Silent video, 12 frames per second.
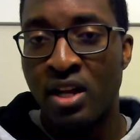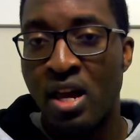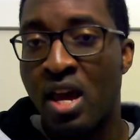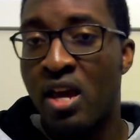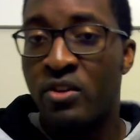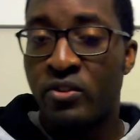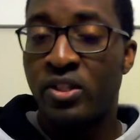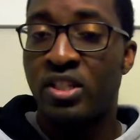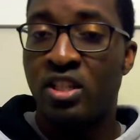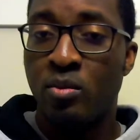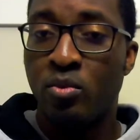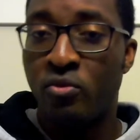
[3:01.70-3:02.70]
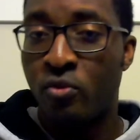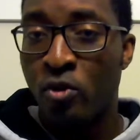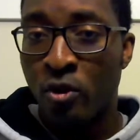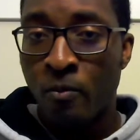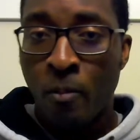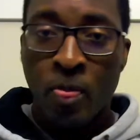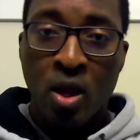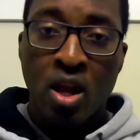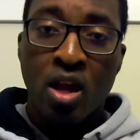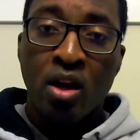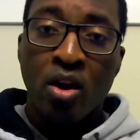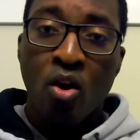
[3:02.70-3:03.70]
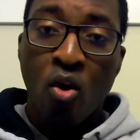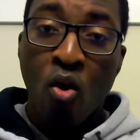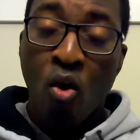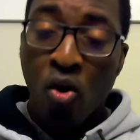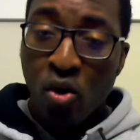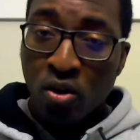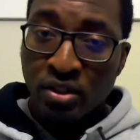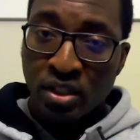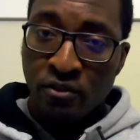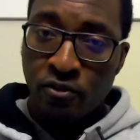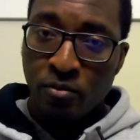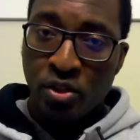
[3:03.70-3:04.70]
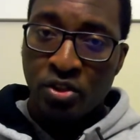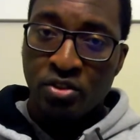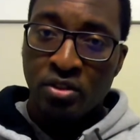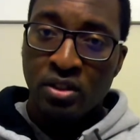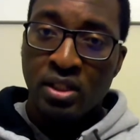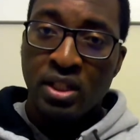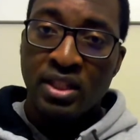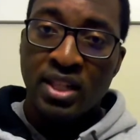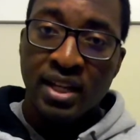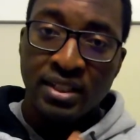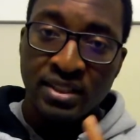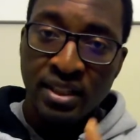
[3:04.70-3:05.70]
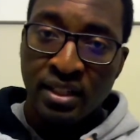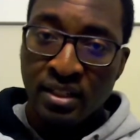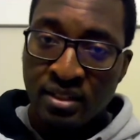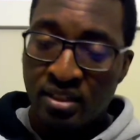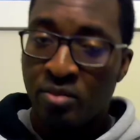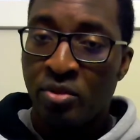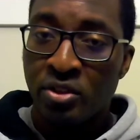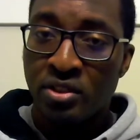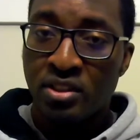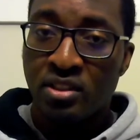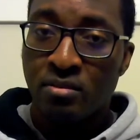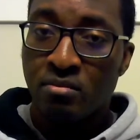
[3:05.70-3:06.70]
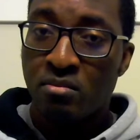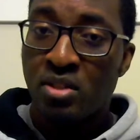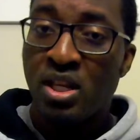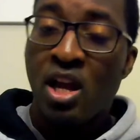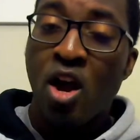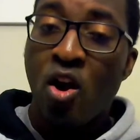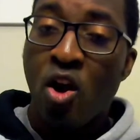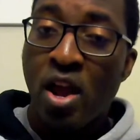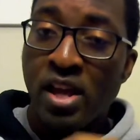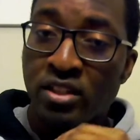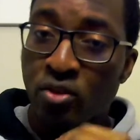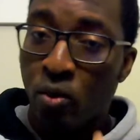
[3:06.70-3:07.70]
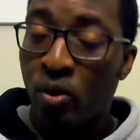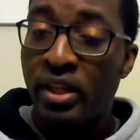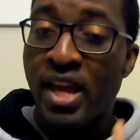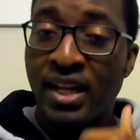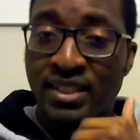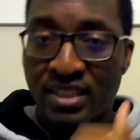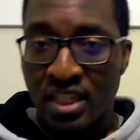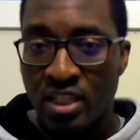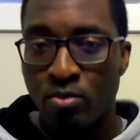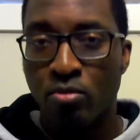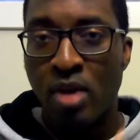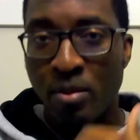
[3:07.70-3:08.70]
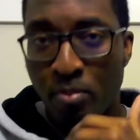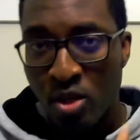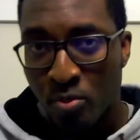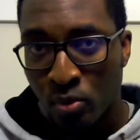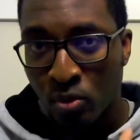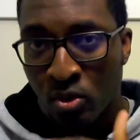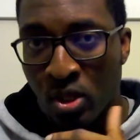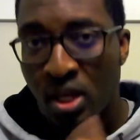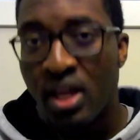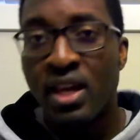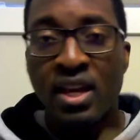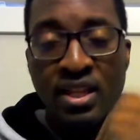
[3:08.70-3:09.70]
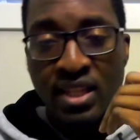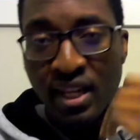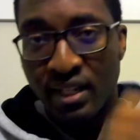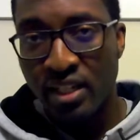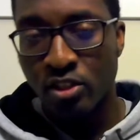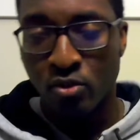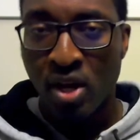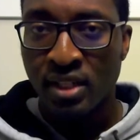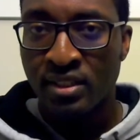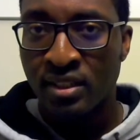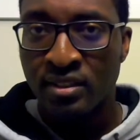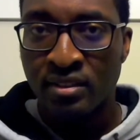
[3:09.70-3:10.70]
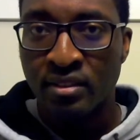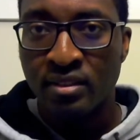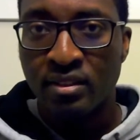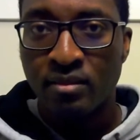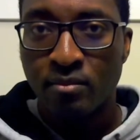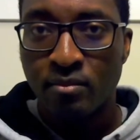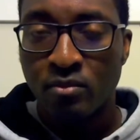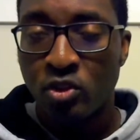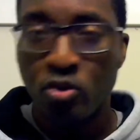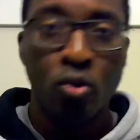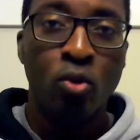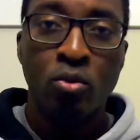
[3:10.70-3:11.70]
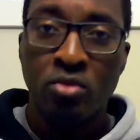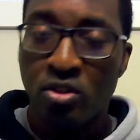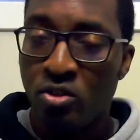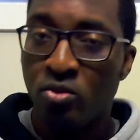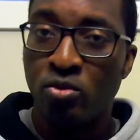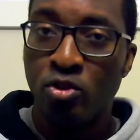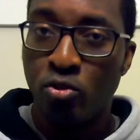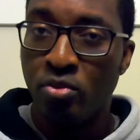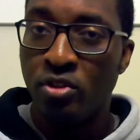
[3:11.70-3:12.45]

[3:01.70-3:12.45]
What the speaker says: So as I said before, all the information that is in Simius is only accessible by people that need to access it. So you'll be